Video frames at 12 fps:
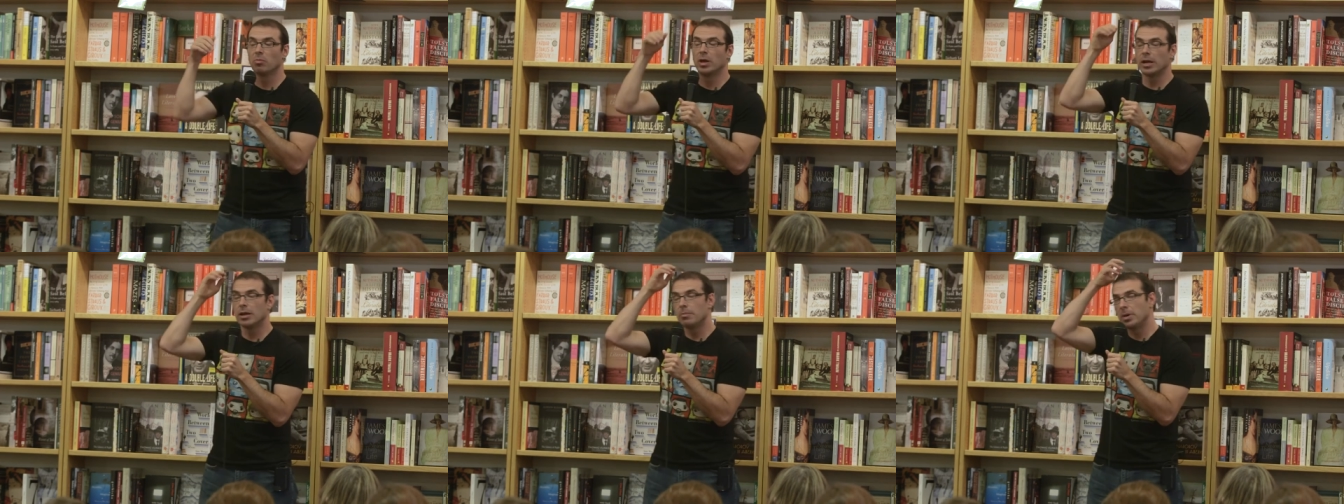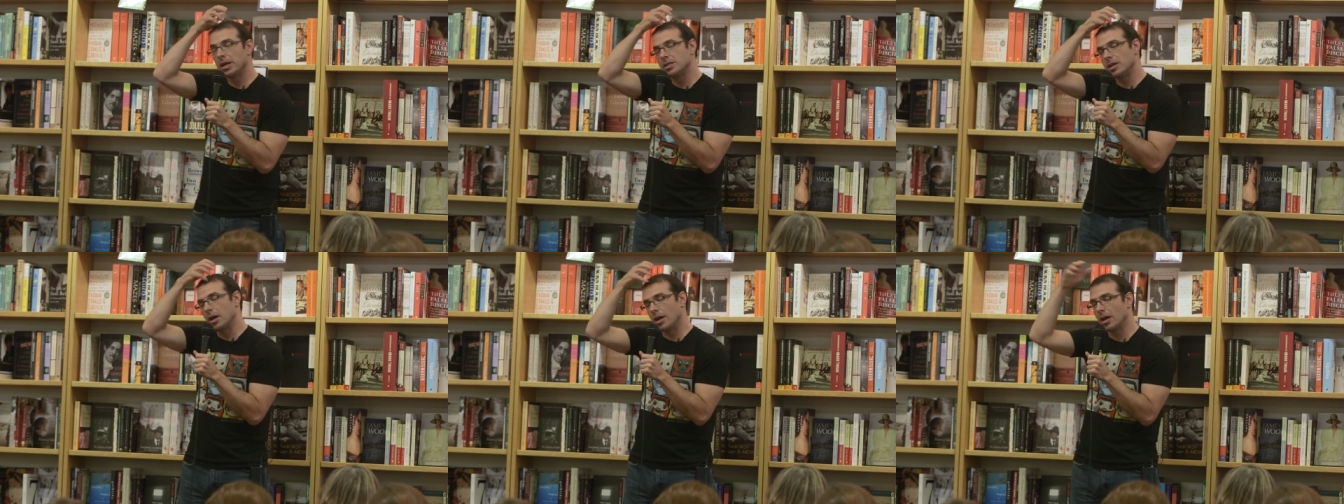but but
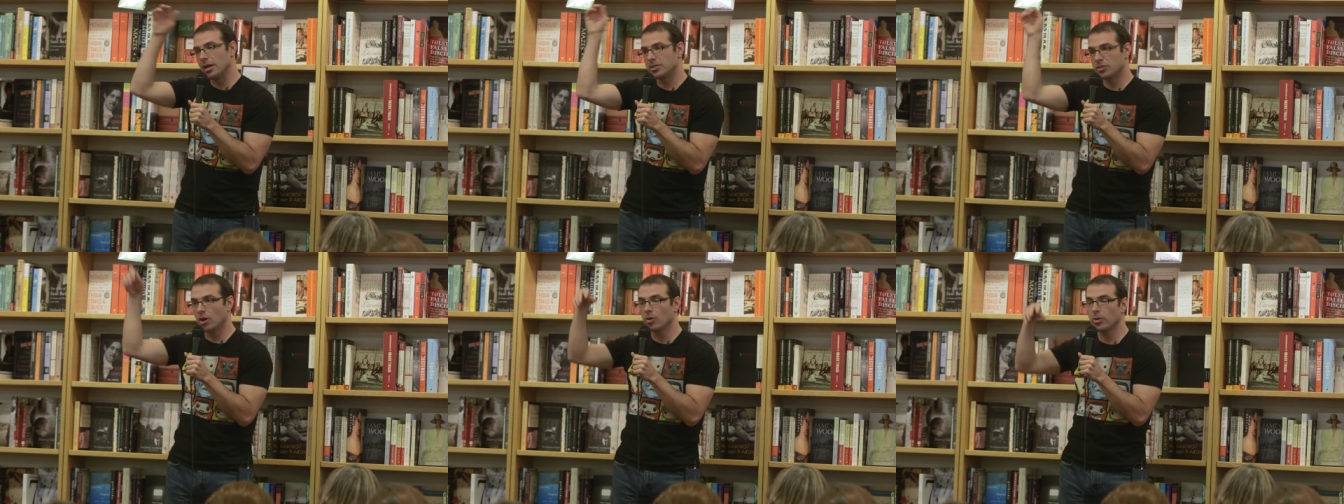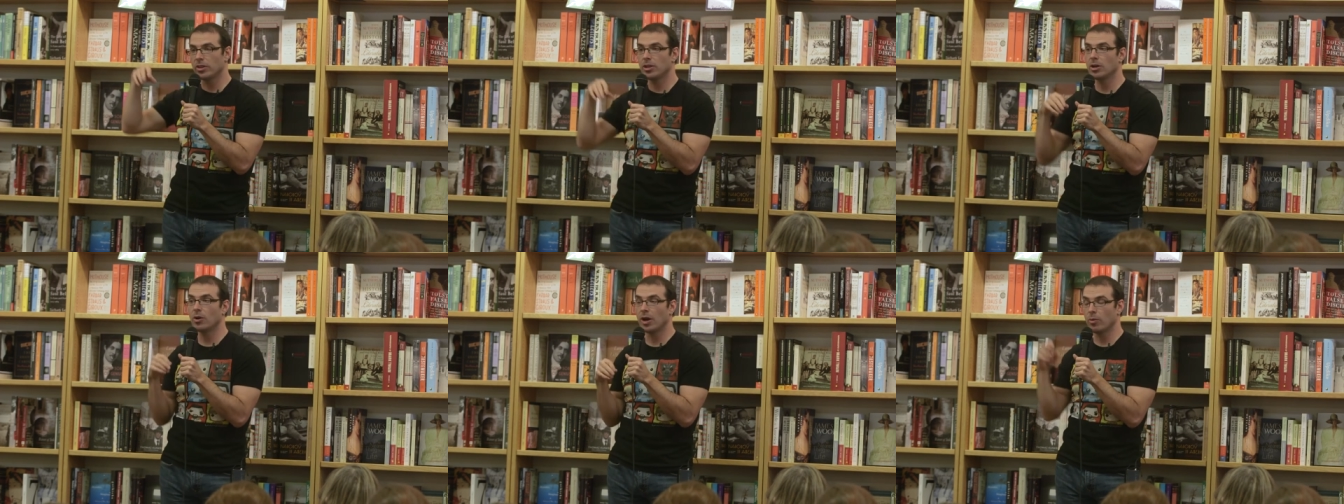uh, I start with you
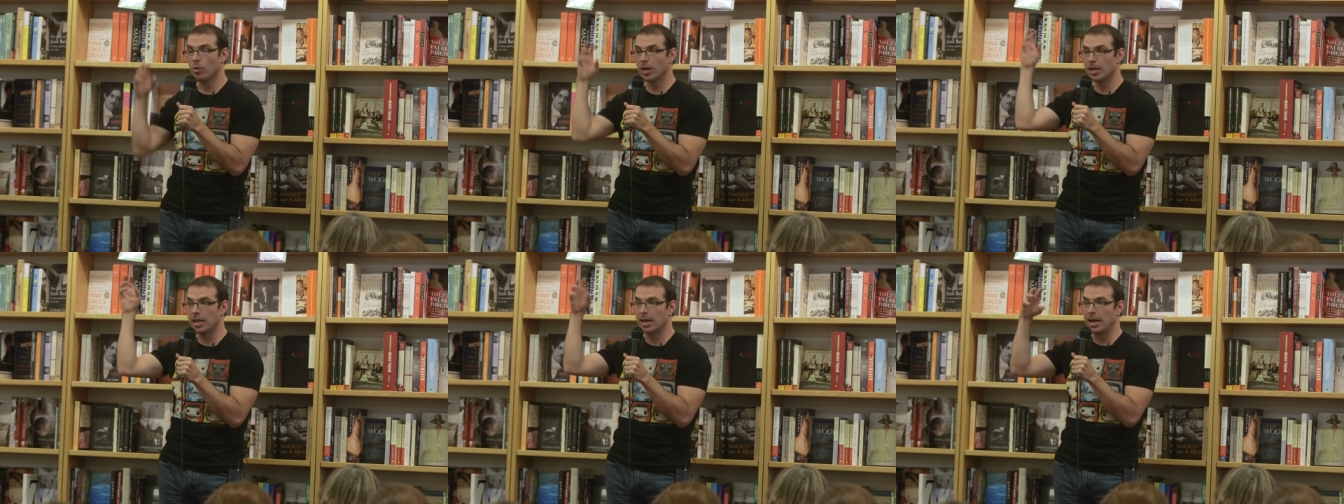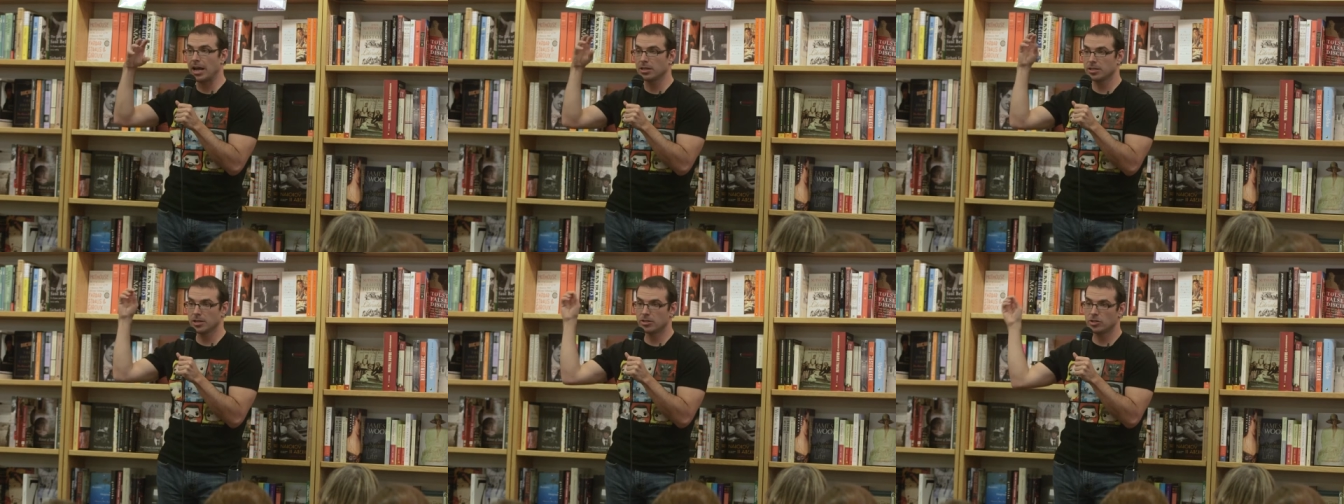know I want to get
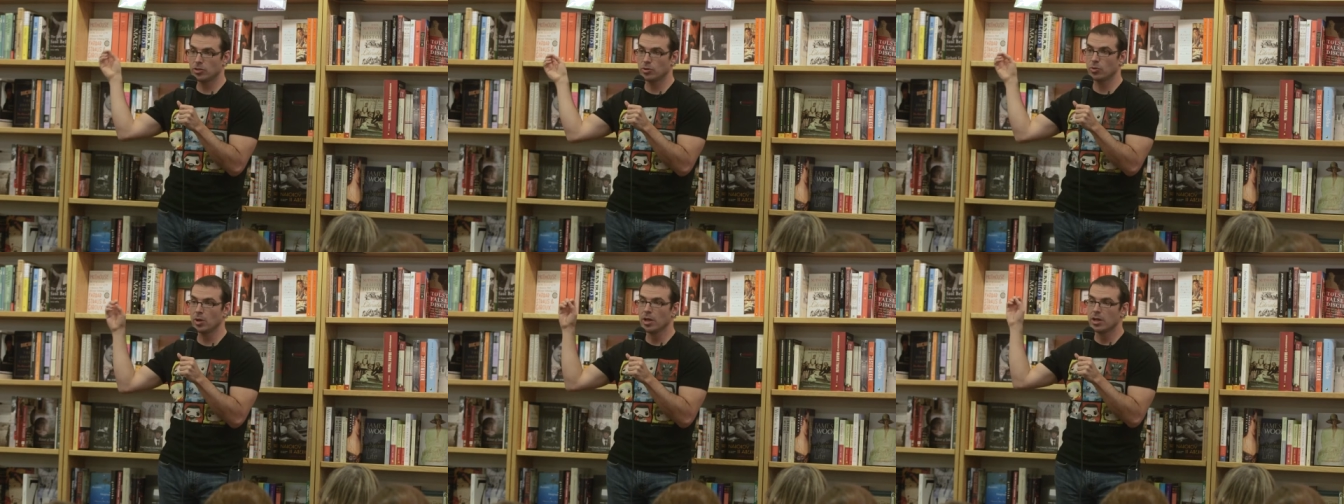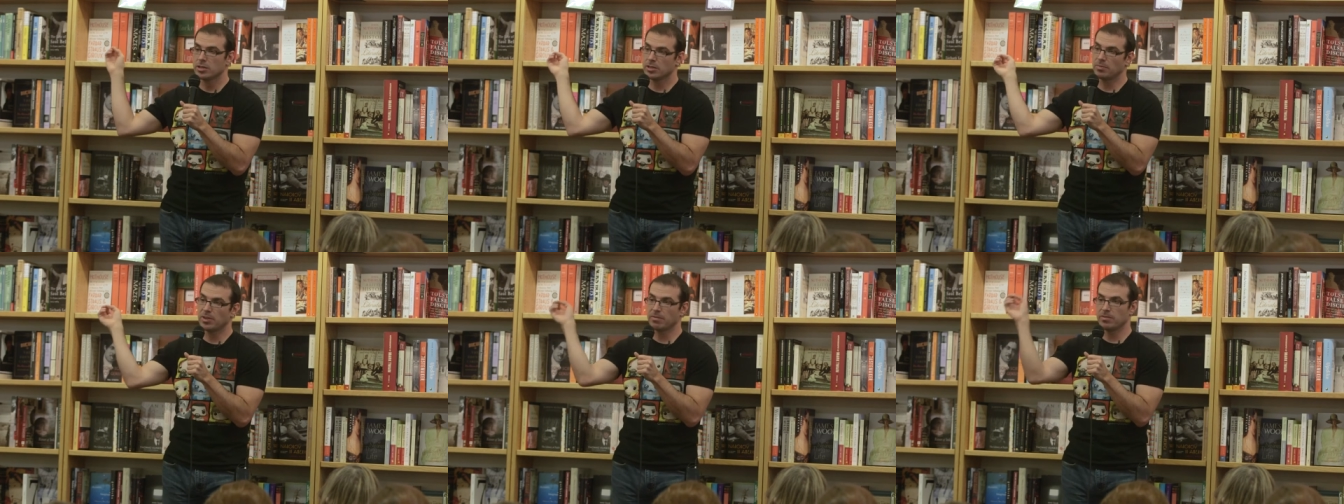access to
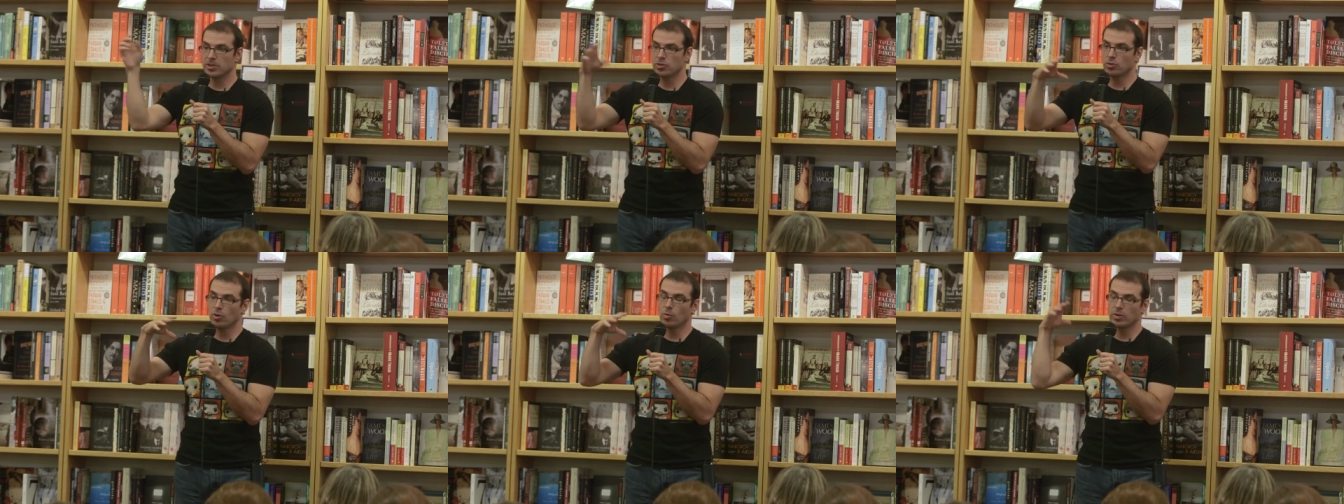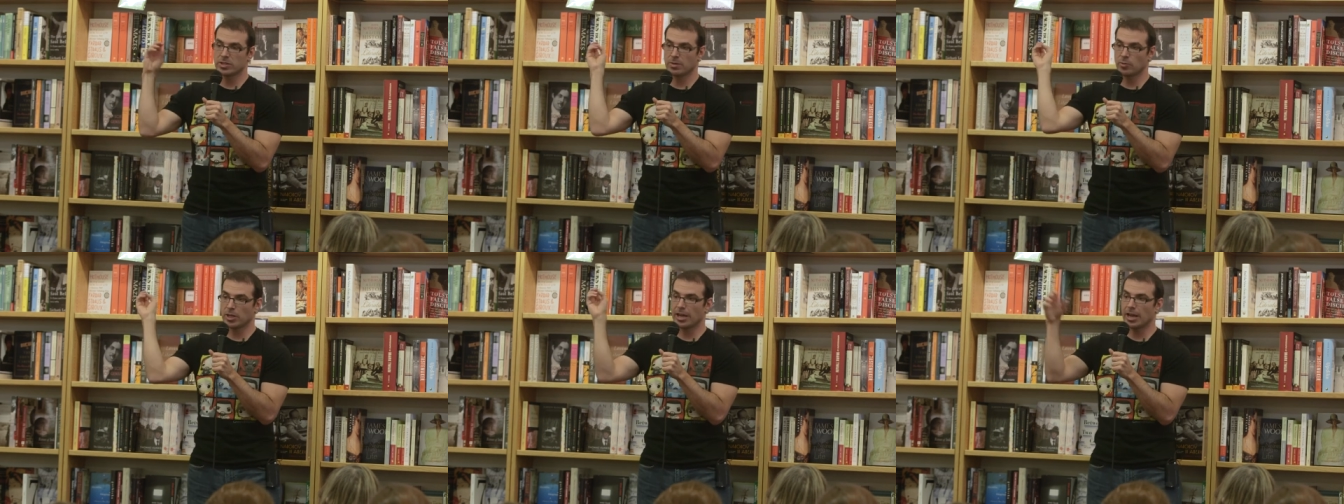something visceral with
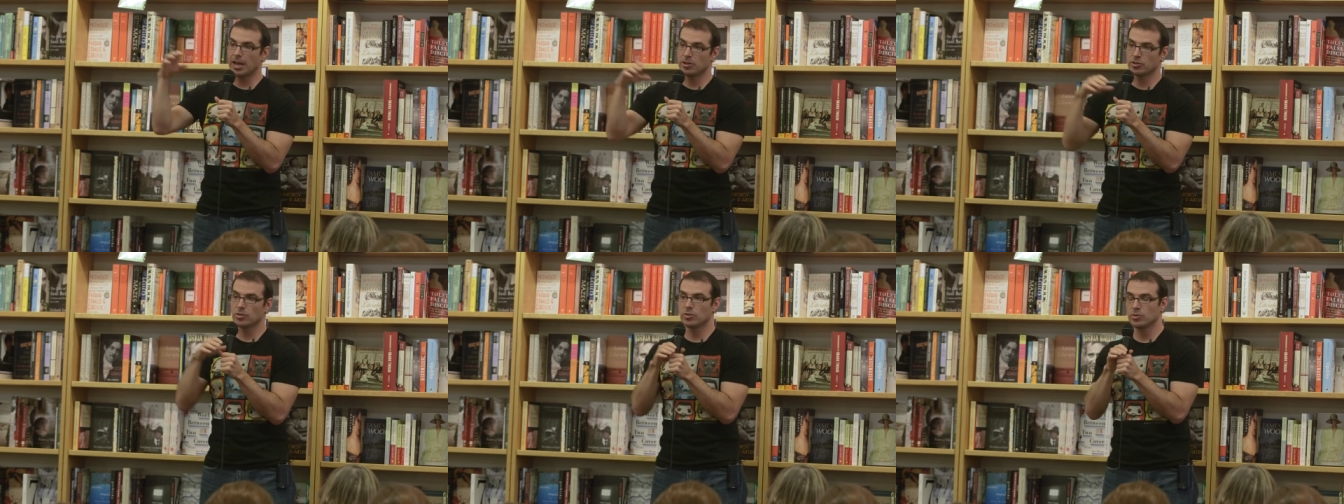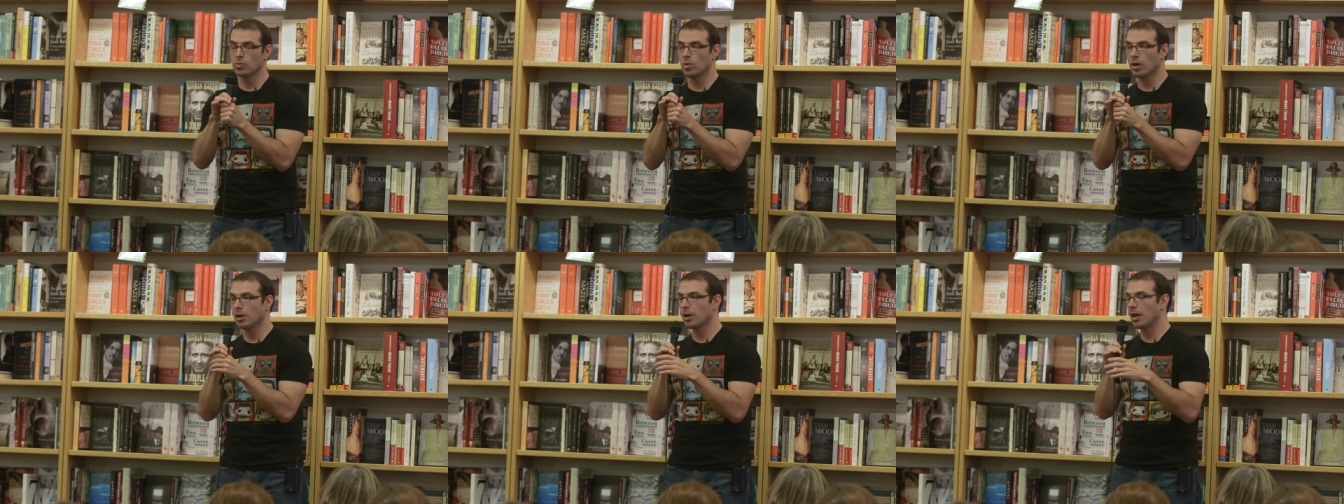someone like Angel, who's a
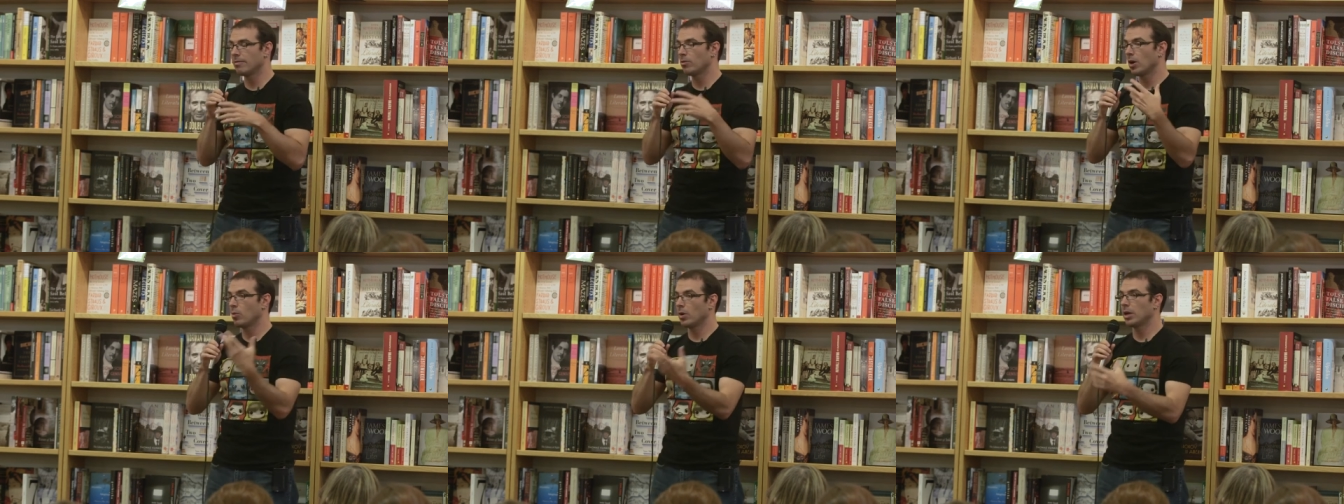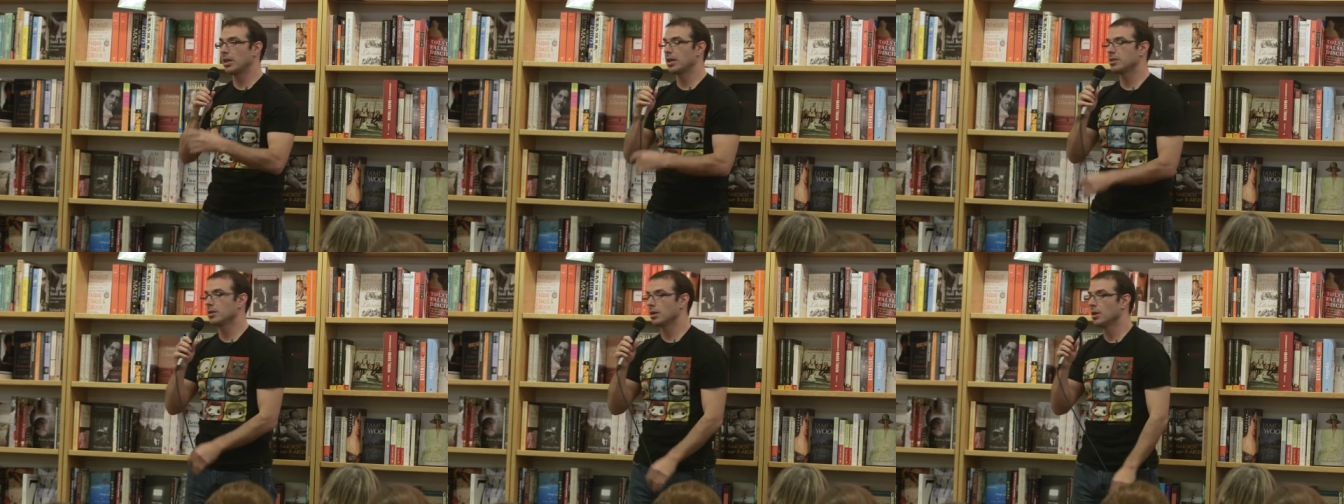water knife, or I want to get
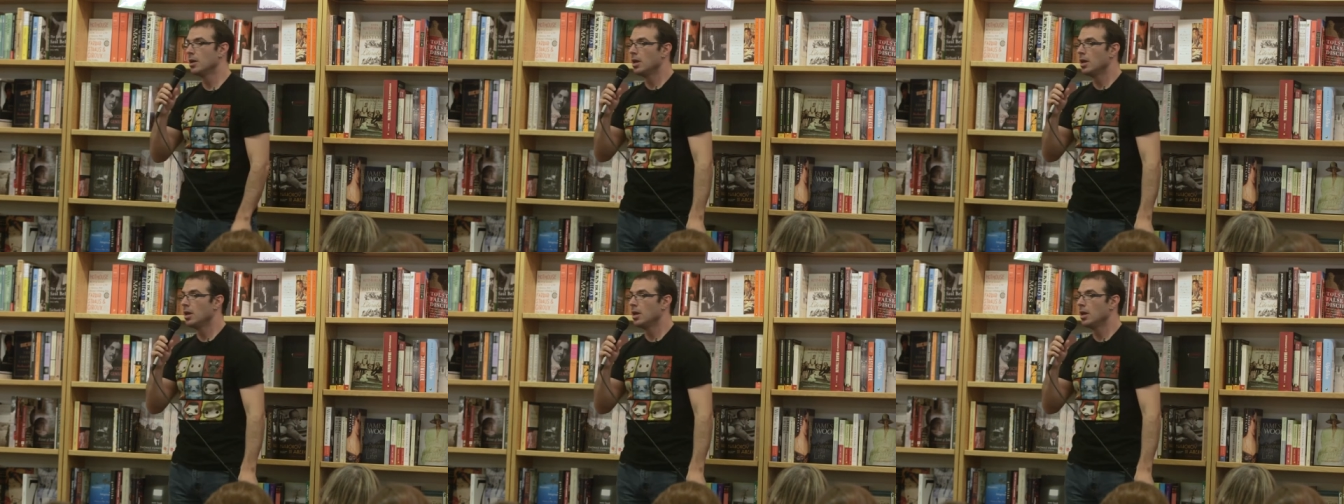to